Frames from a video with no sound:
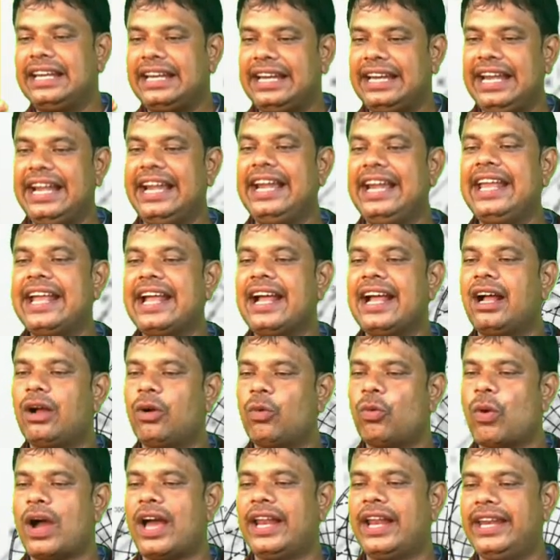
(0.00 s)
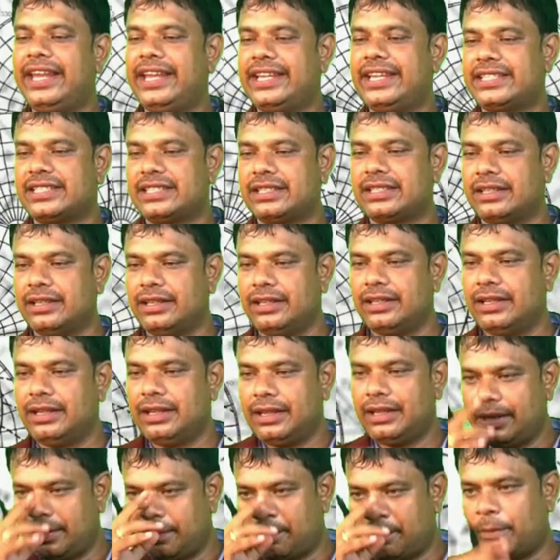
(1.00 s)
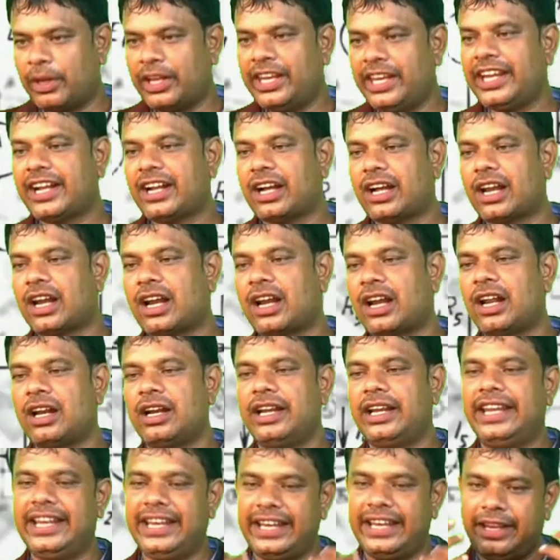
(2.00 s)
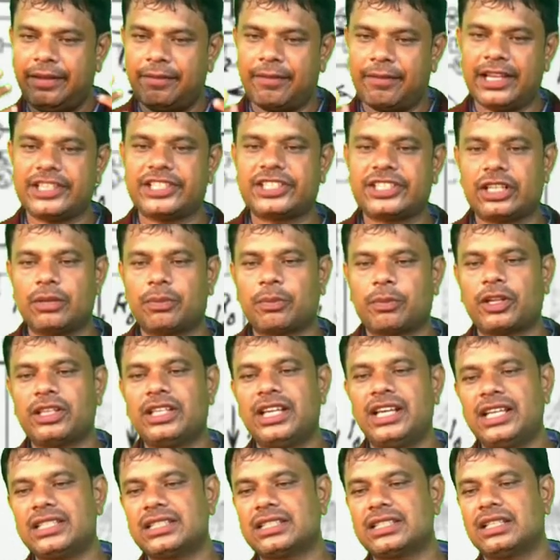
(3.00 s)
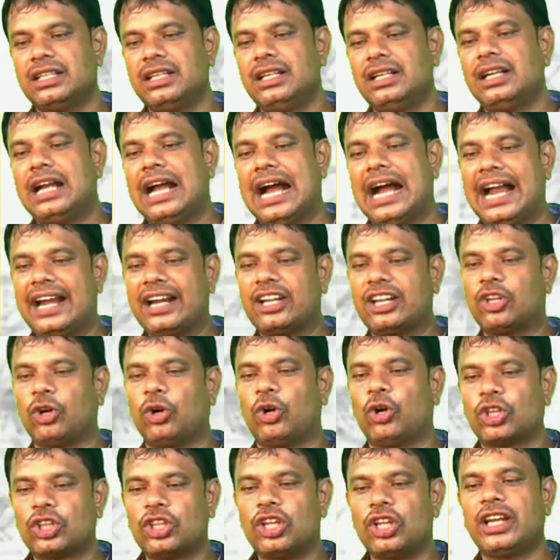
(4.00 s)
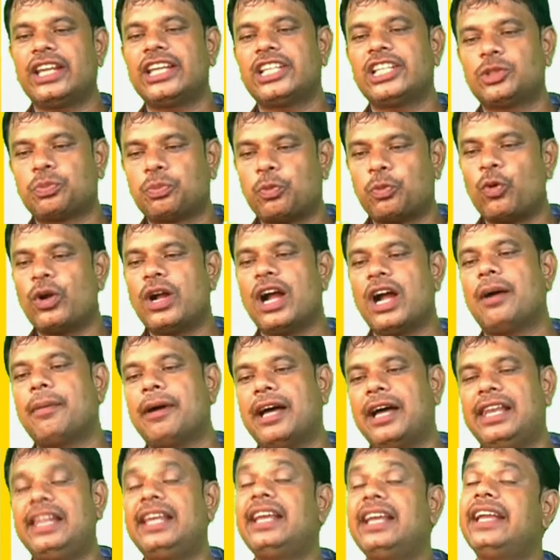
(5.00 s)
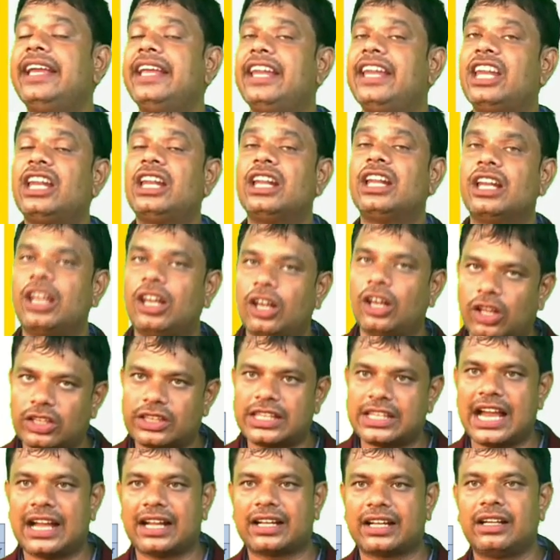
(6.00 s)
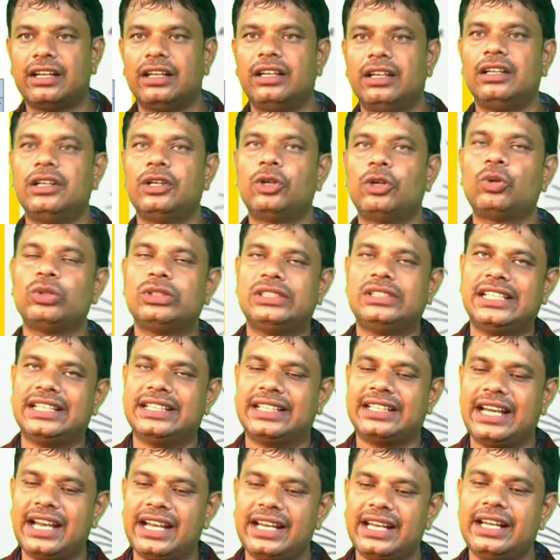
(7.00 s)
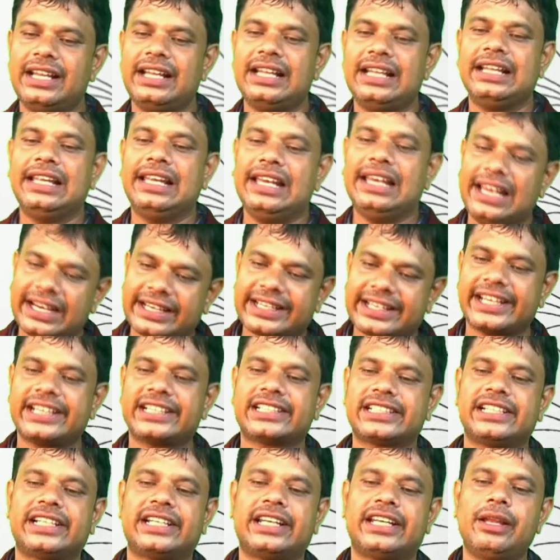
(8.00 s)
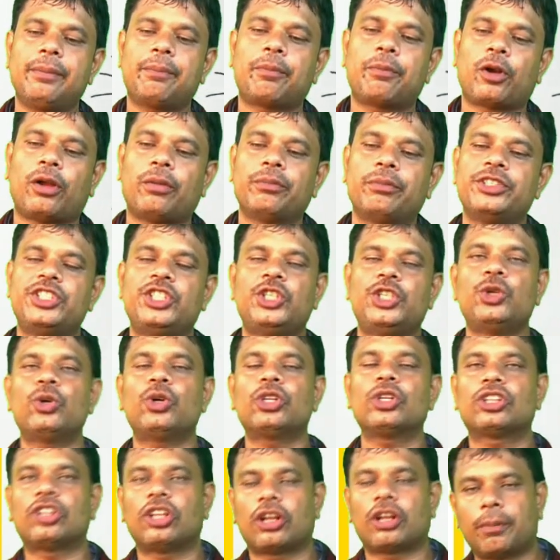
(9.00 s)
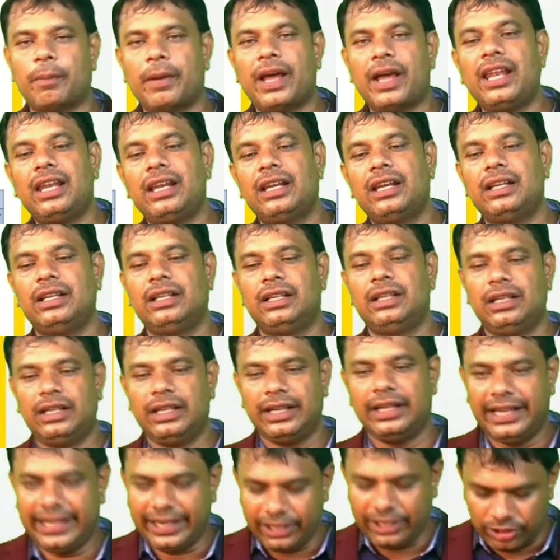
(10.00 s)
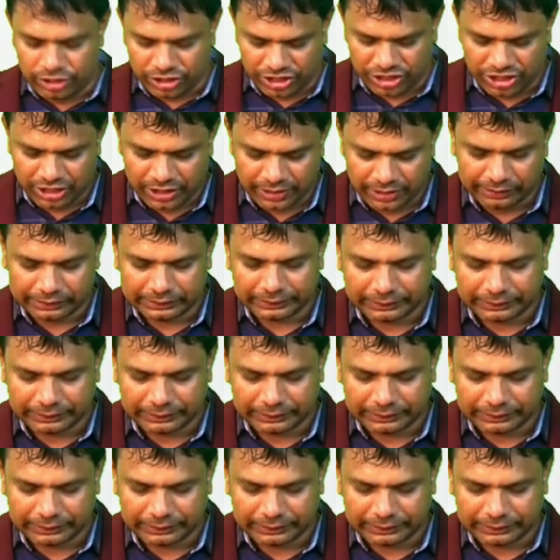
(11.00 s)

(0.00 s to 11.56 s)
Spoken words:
India. One is Manikarna in Himachal Pradesh and the other is Puga Valley in Ladakh to generate electricity from geothermal energy.